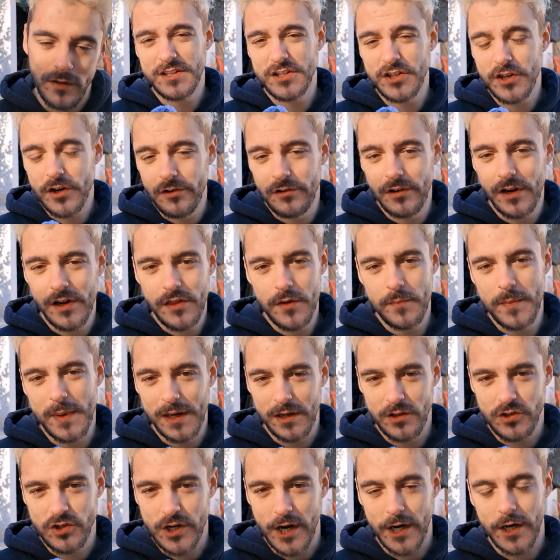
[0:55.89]
It's currently the
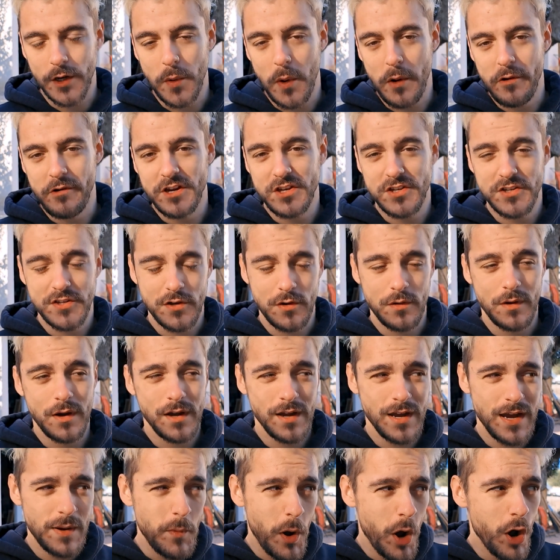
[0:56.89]
middle of January, so
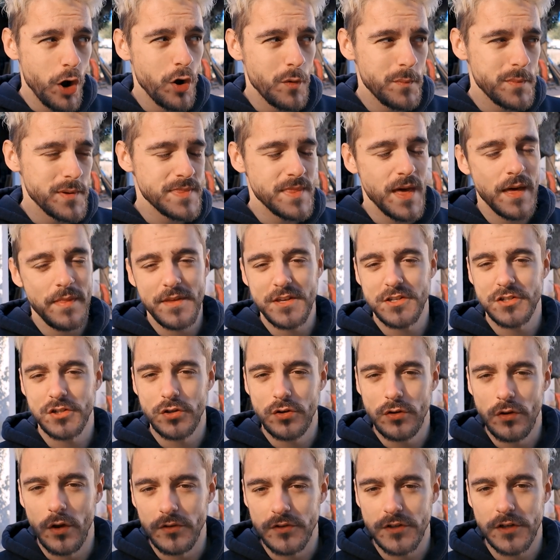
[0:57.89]
I am hoping that there's
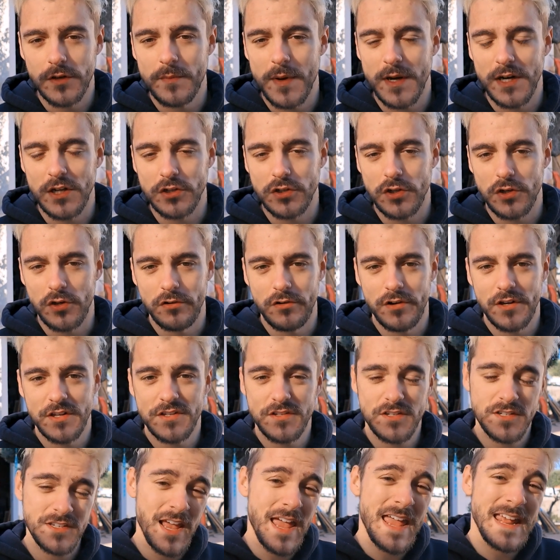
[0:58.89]
not too many tourists.